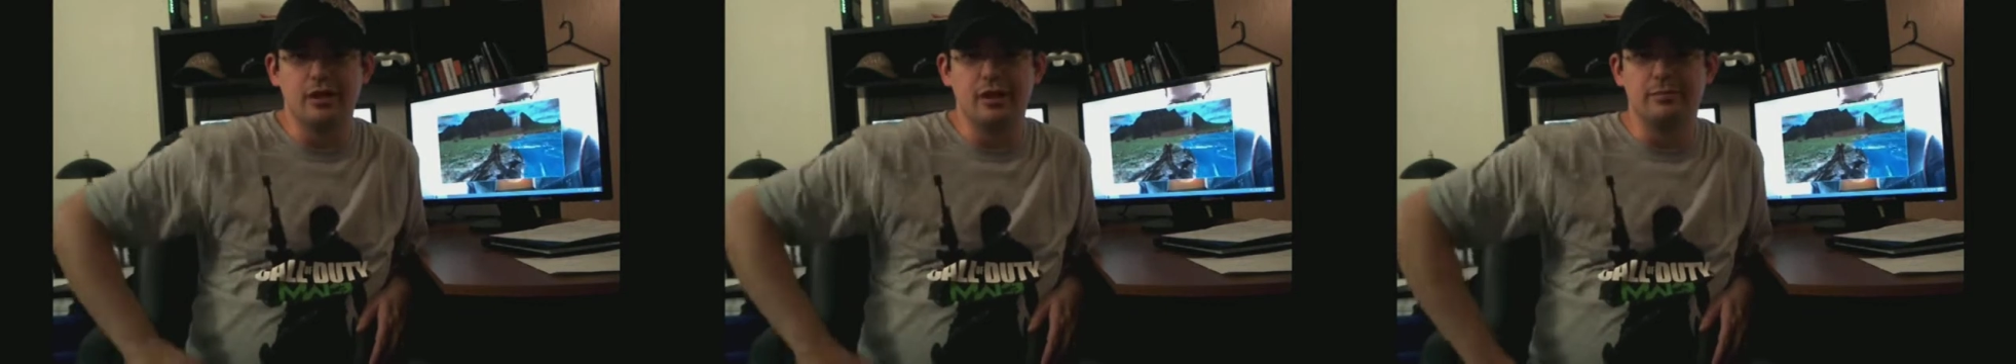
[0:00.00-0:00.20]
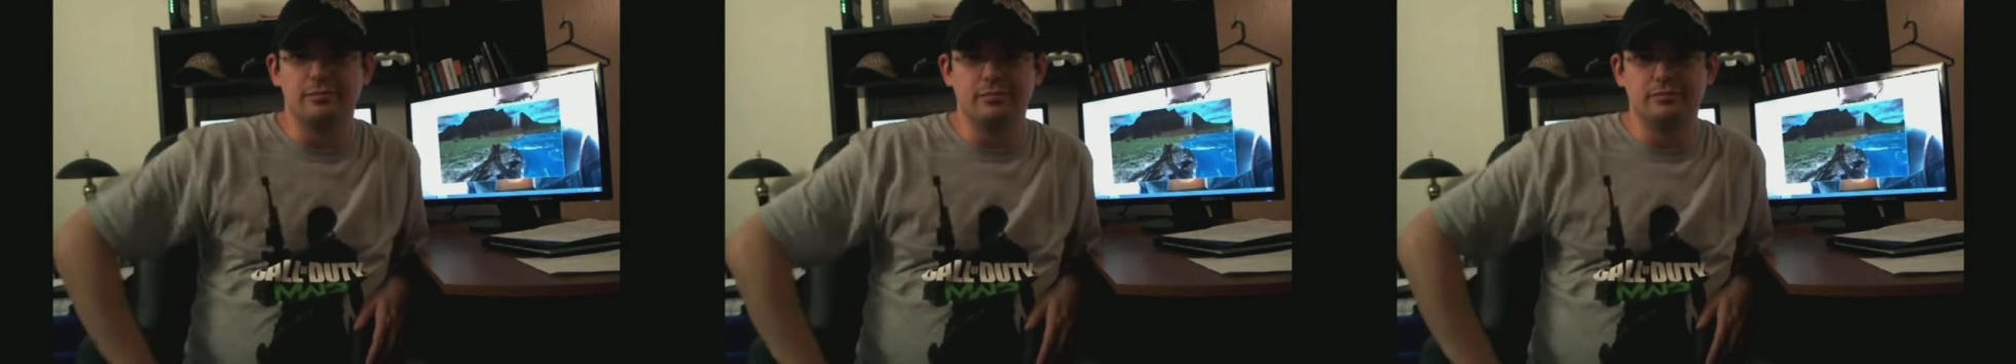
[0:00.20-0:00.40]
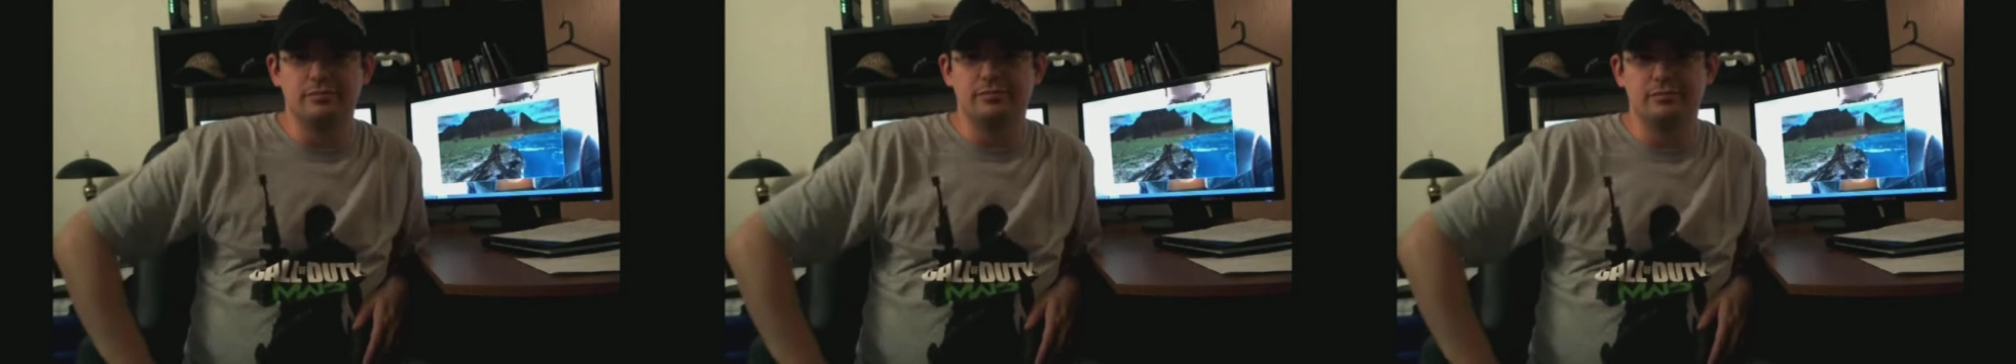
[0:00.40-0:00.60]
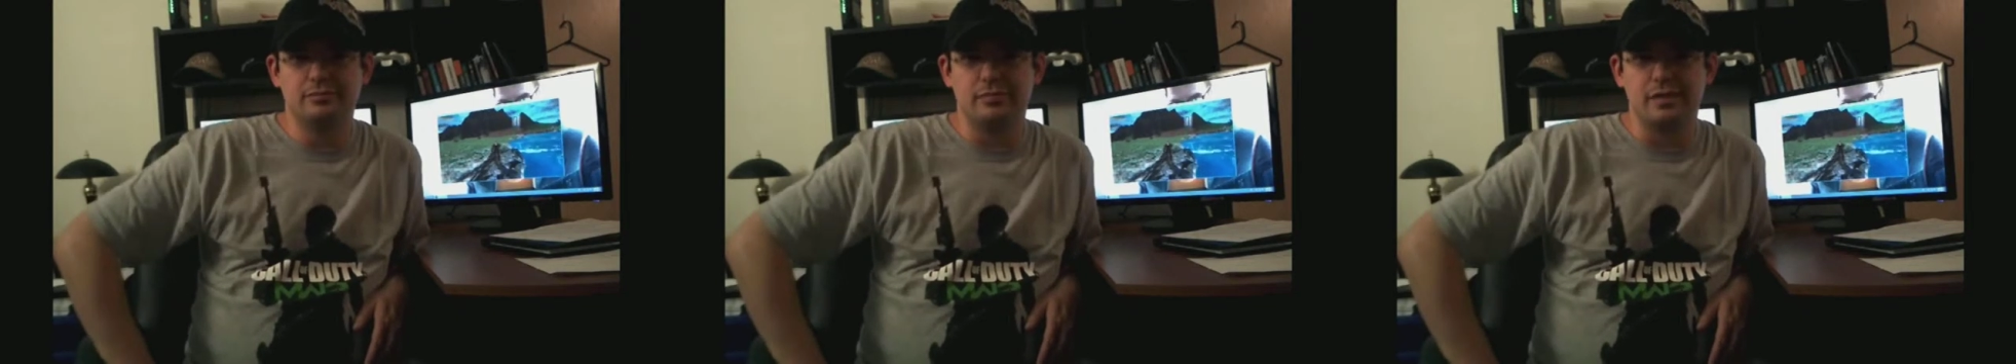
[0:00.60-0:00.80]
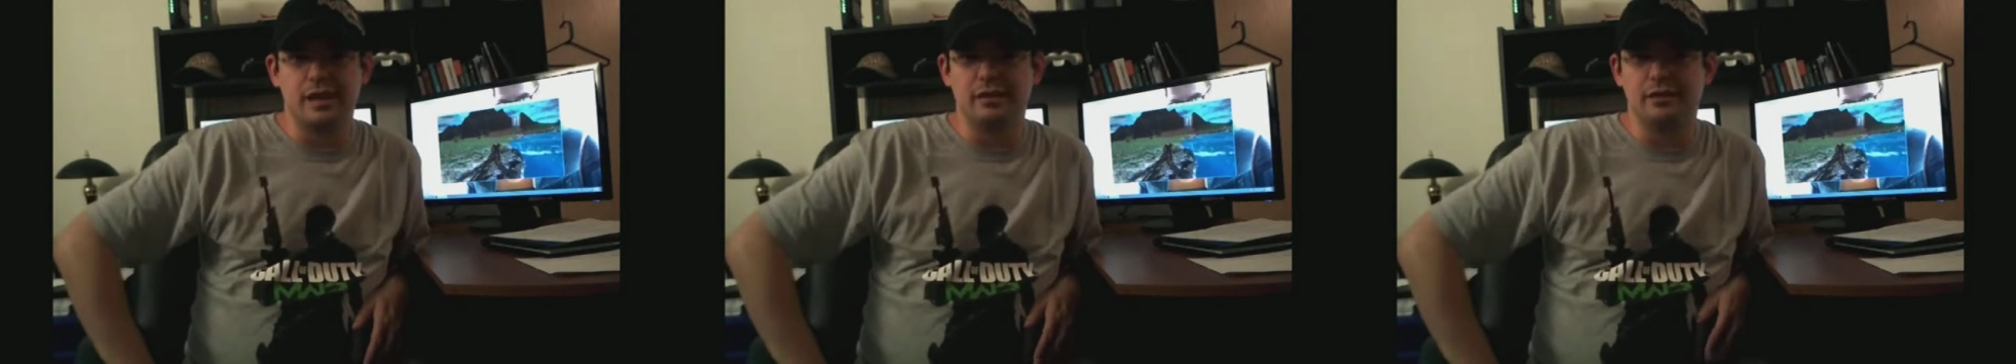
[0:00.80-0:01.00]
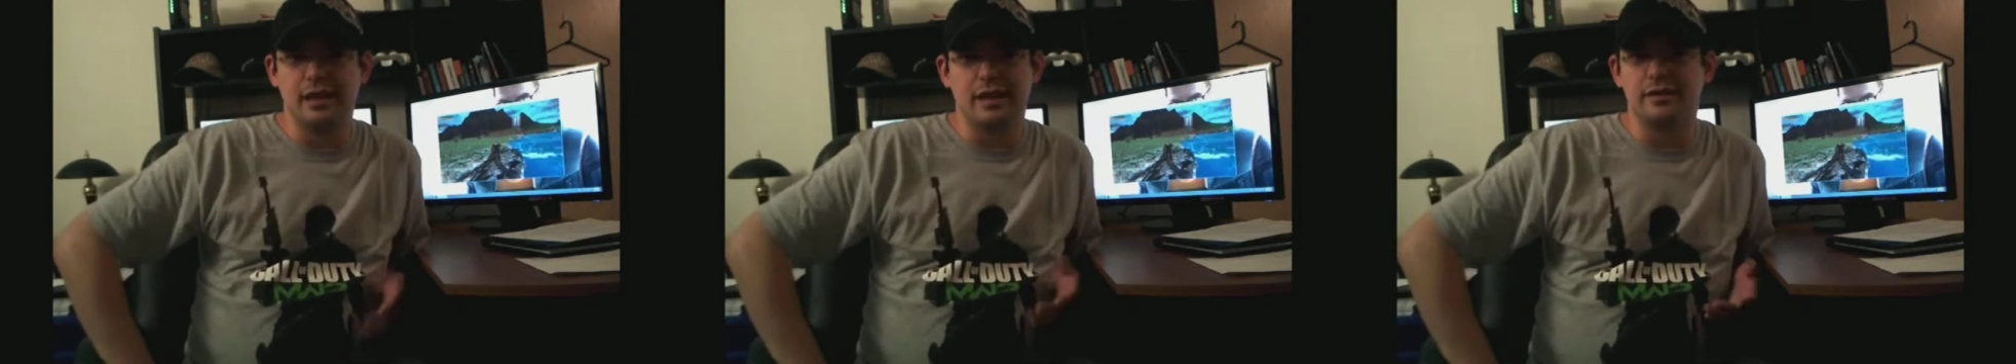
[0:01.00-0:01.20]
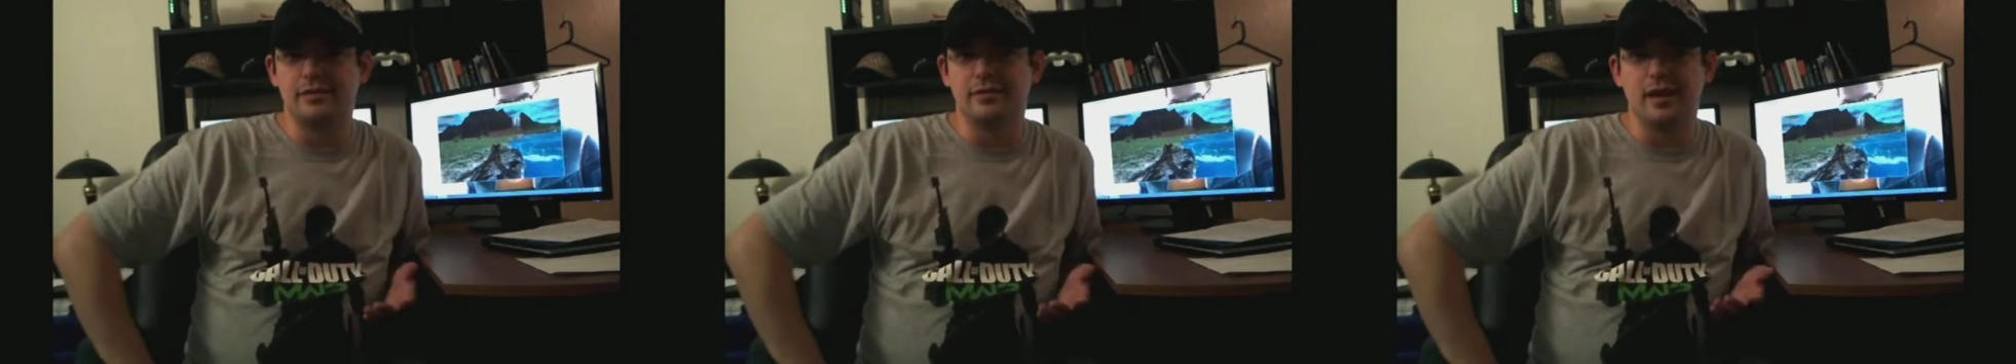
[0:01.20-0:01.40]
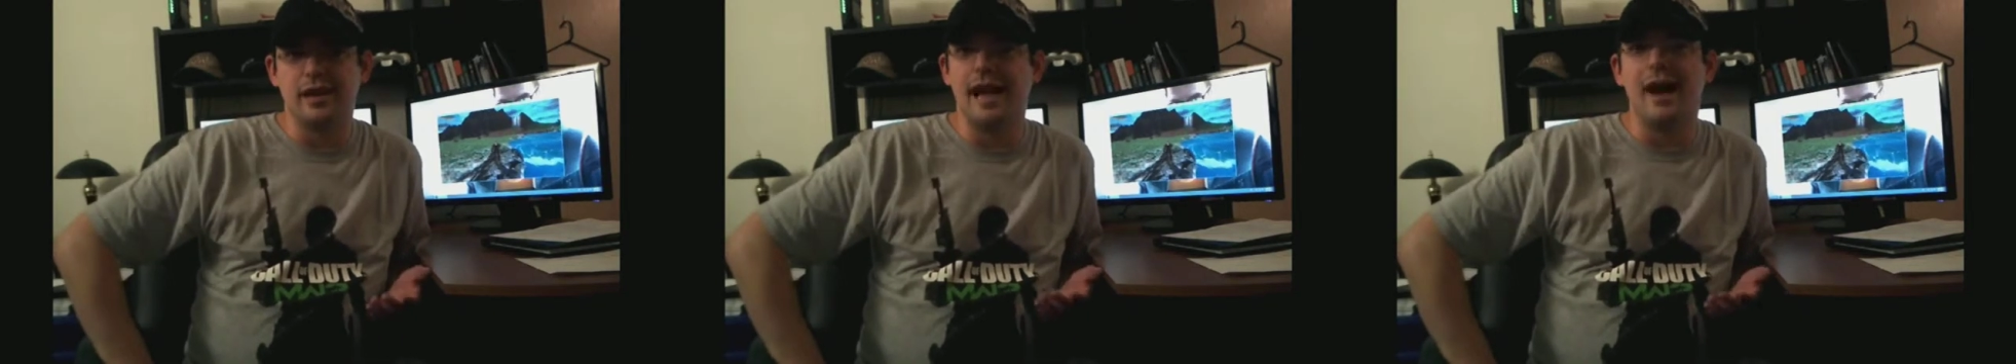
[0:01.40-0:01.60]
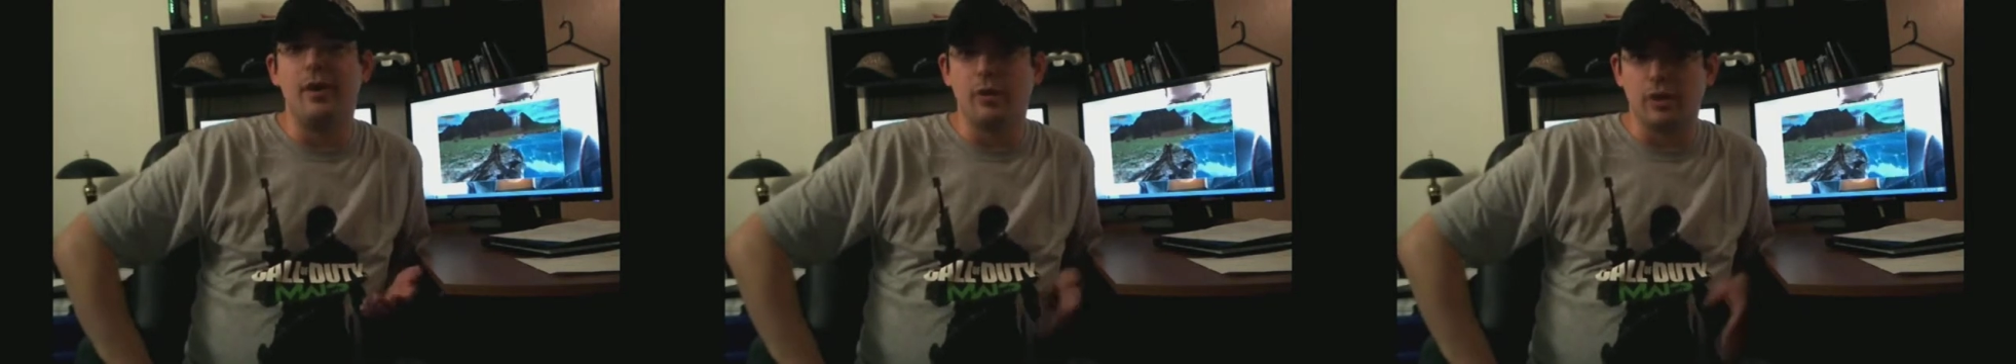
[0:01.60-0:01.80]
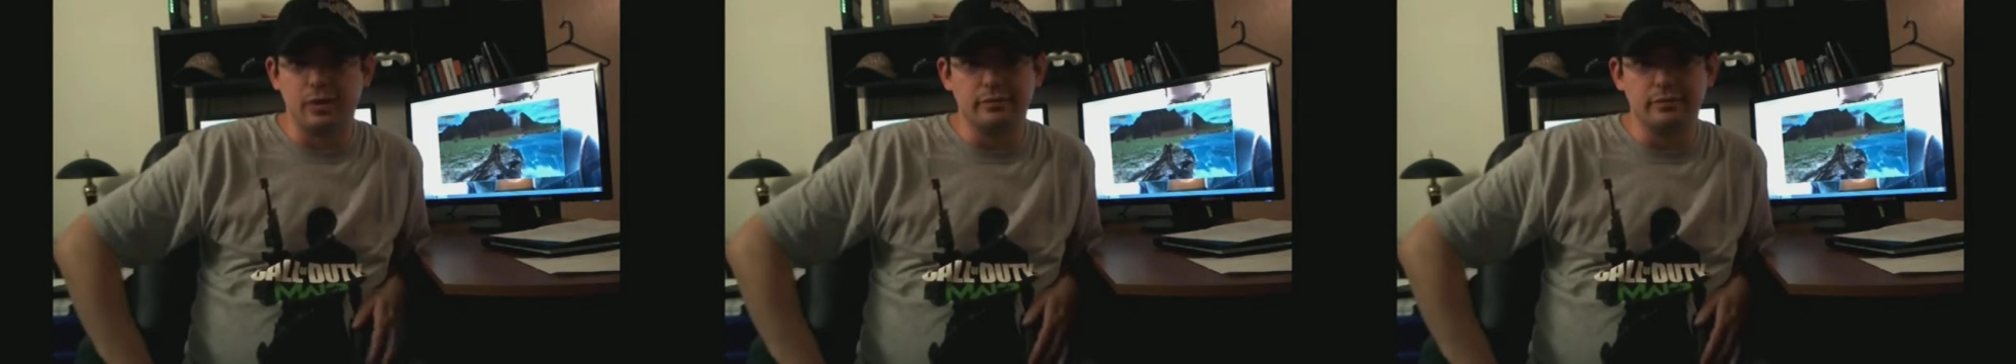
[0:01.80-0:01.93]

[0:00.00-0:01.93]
up in like an hour.